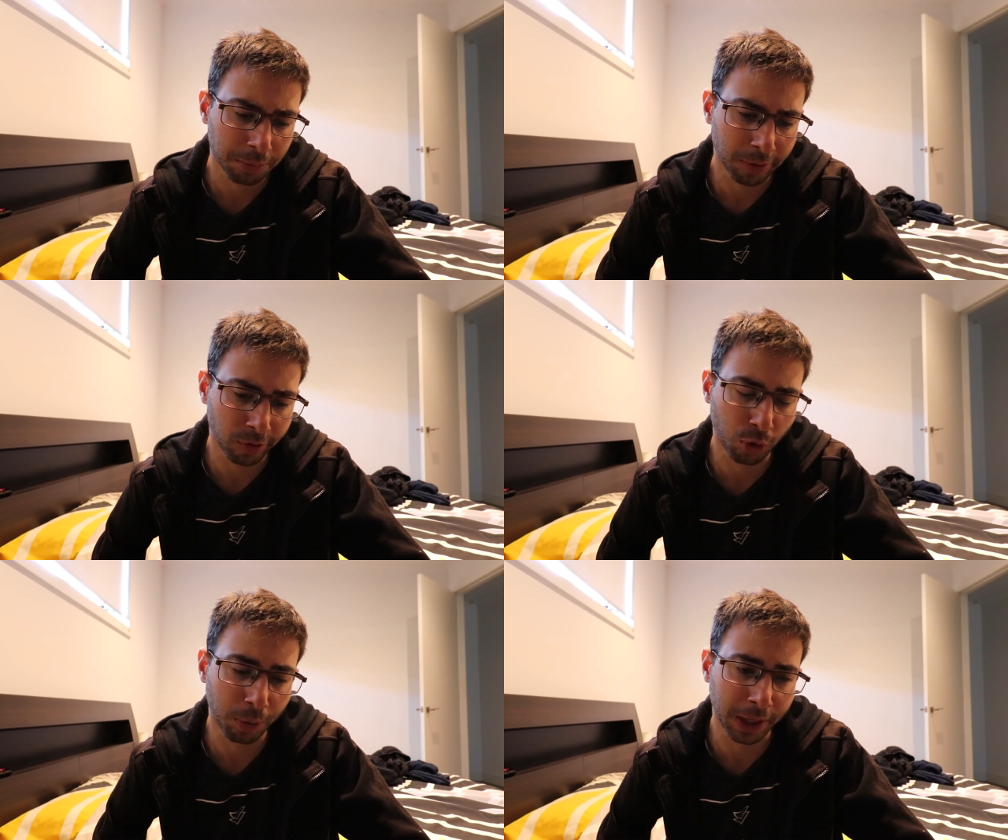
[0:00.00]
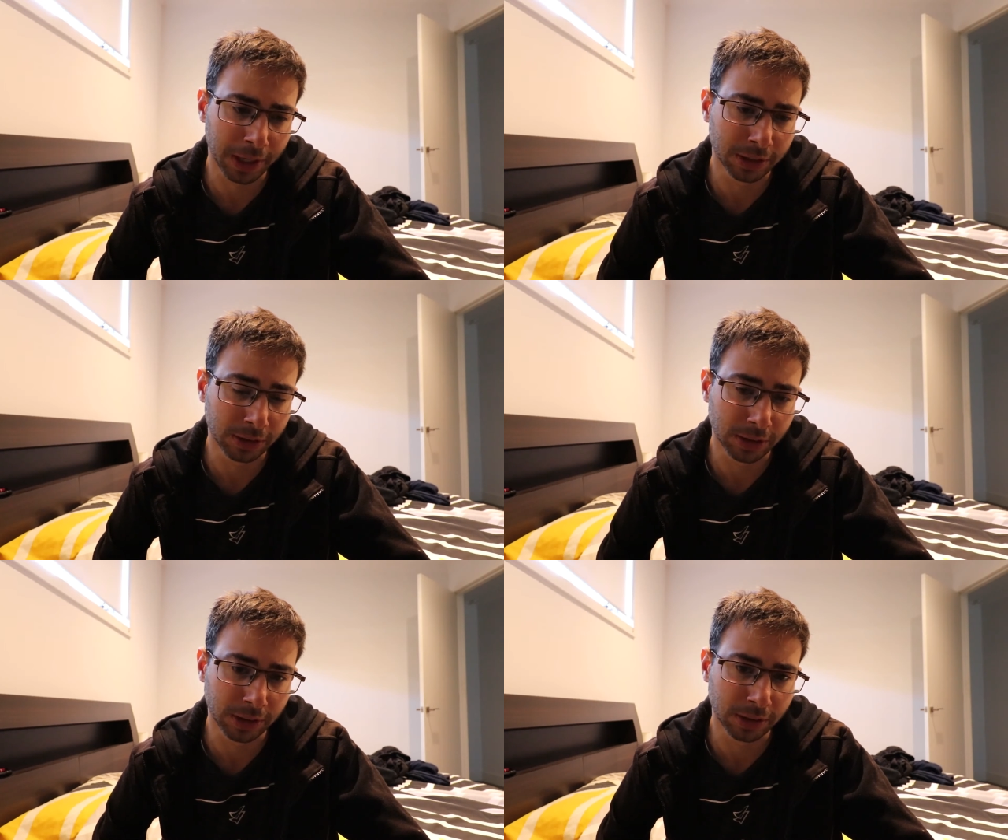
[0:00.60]
before we get
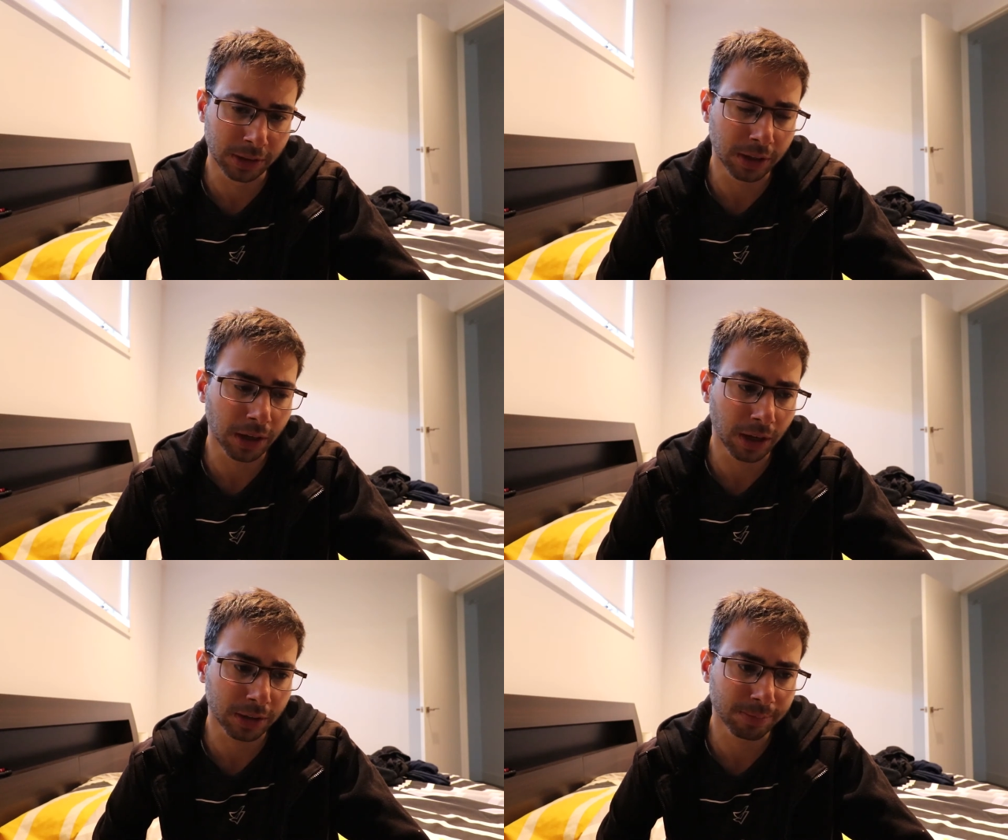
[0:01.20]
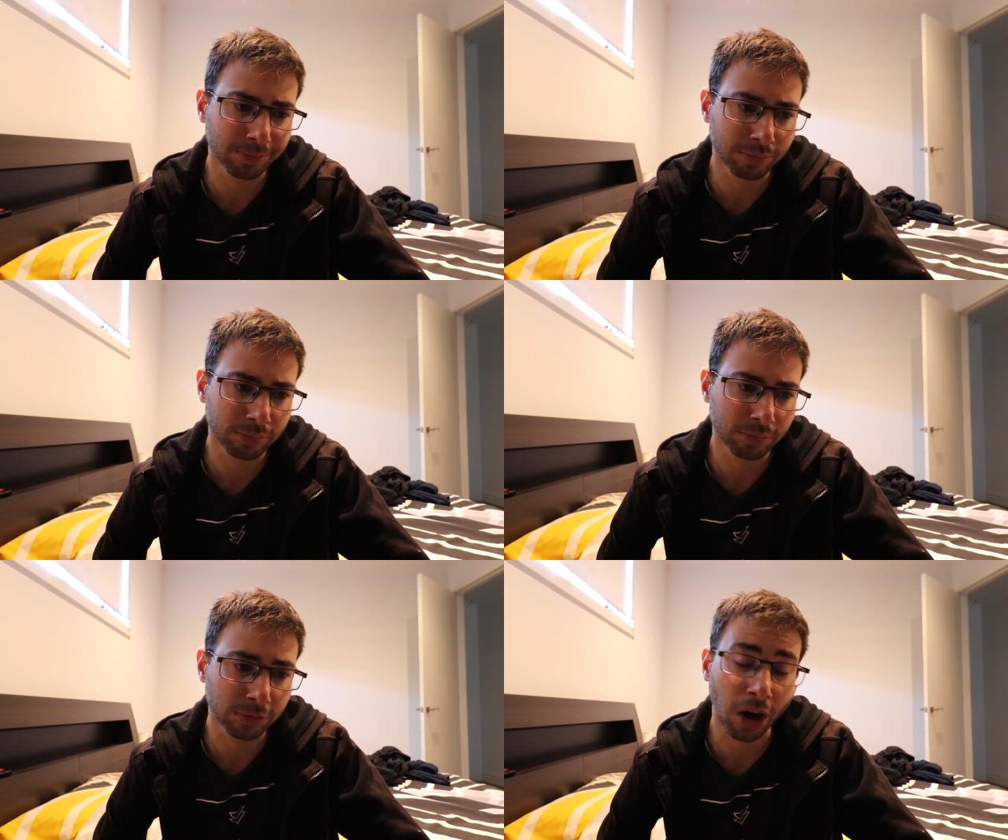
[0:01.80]
into the, the uh,
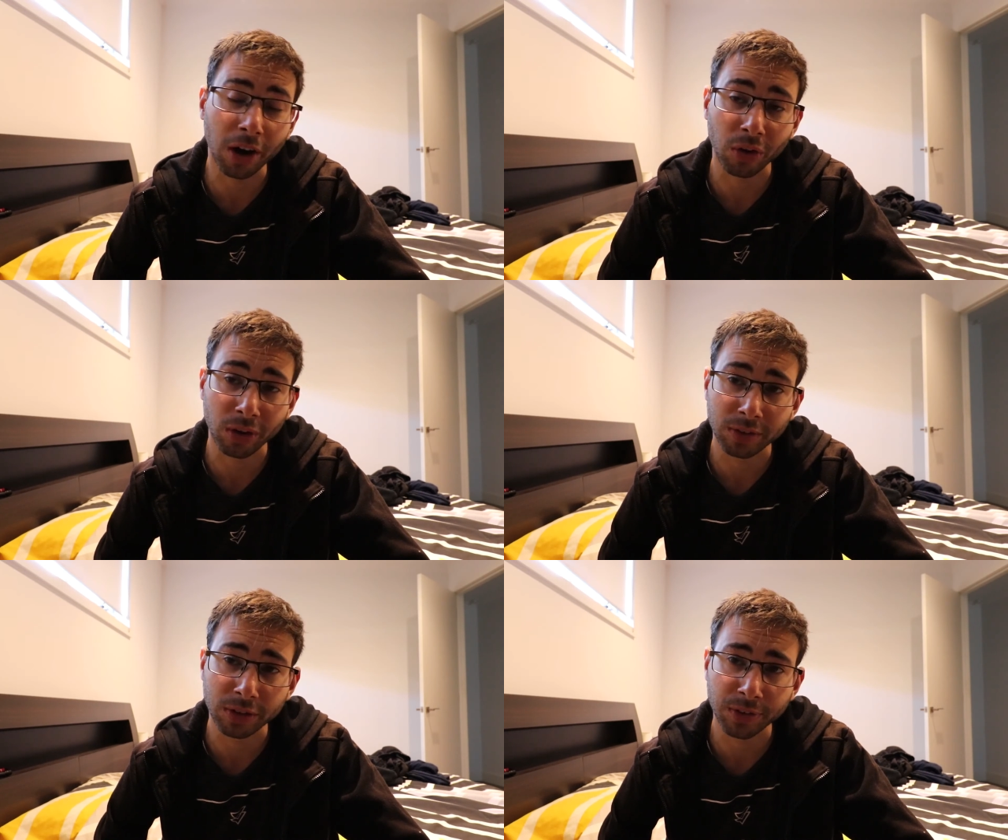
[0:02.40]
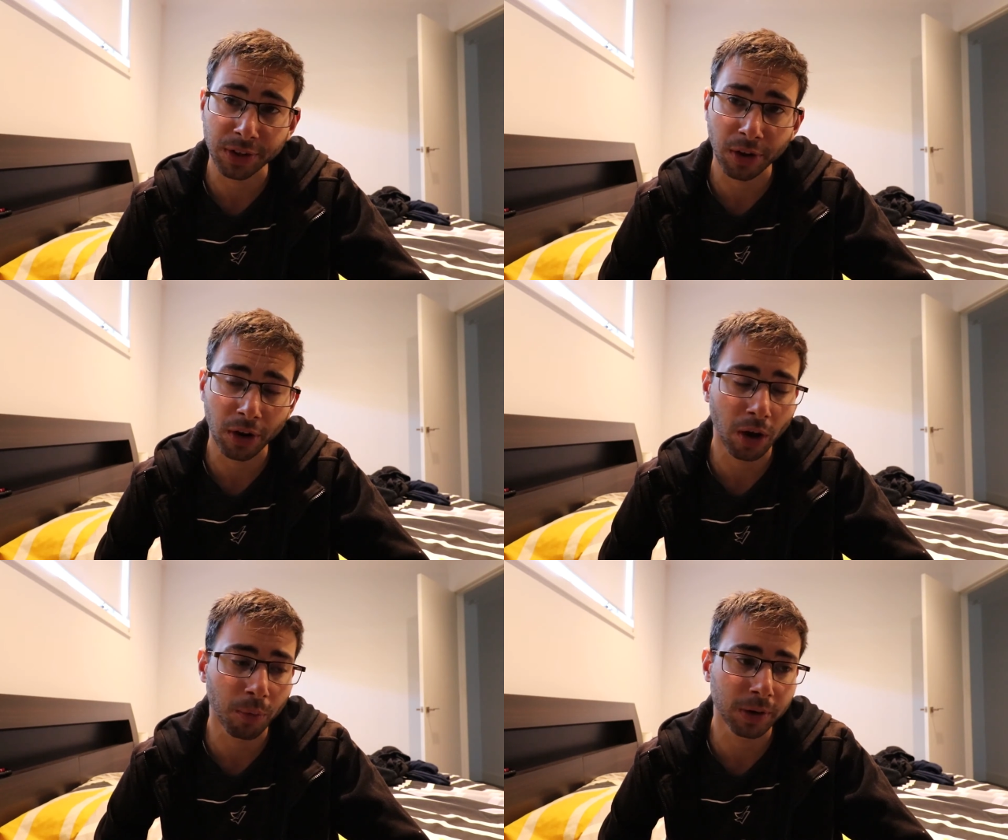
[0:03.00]
title of this
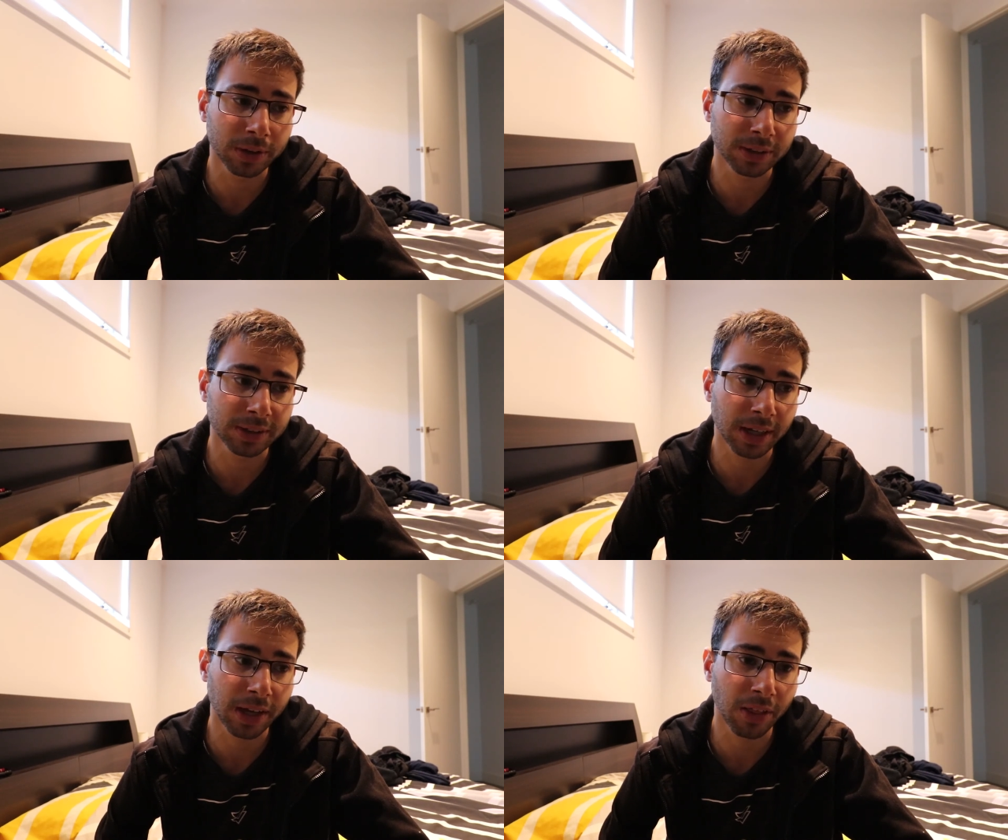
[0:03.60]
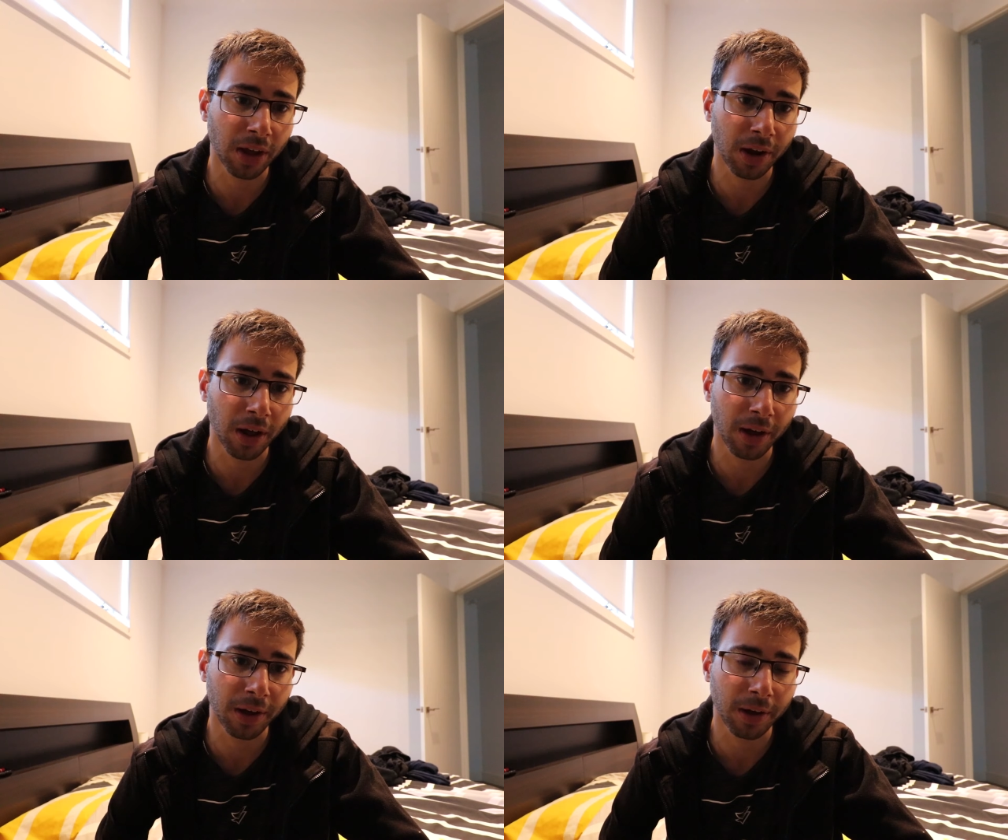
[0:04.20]
video, I wanted to say that
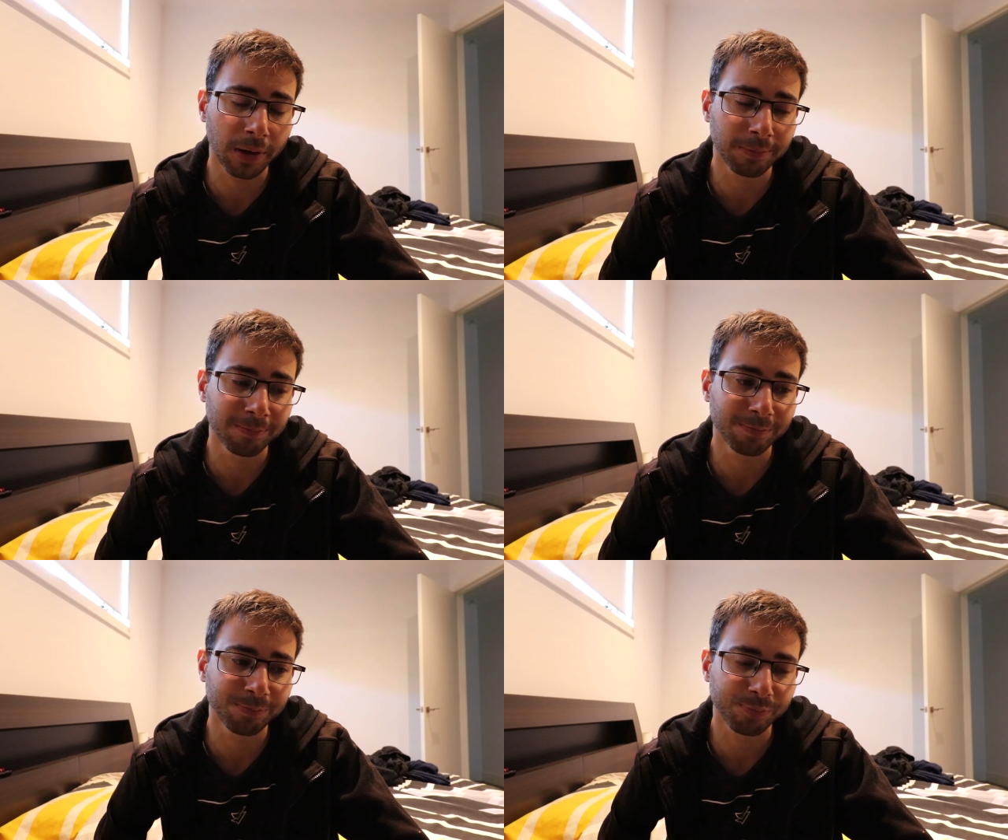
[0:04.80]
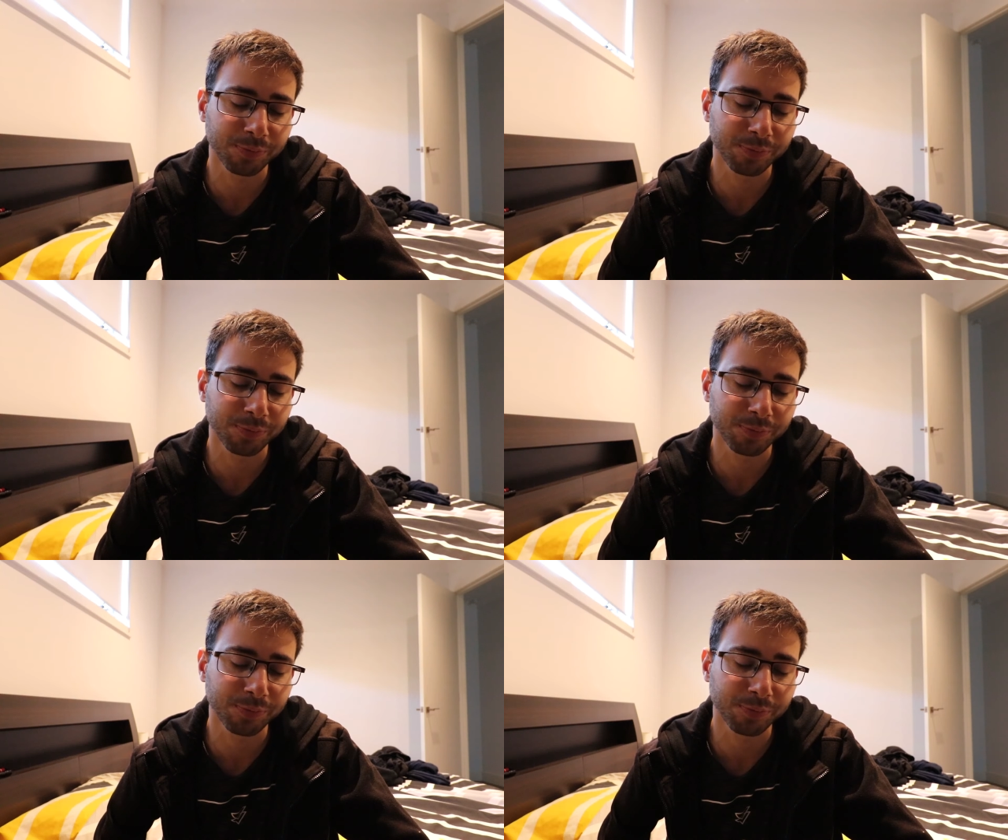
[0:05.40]
I um,